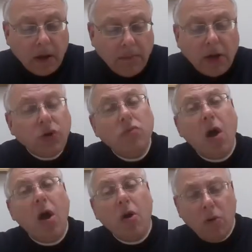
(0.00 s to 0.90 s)
But you
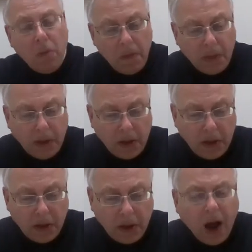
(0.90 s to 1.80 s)
know,
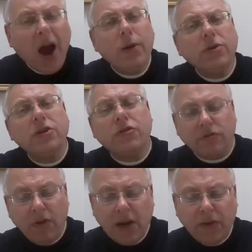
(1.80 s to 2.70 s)
I was
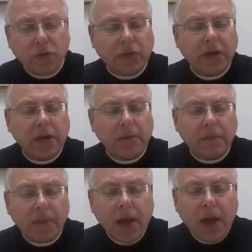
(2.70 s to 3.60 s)
grateful to him,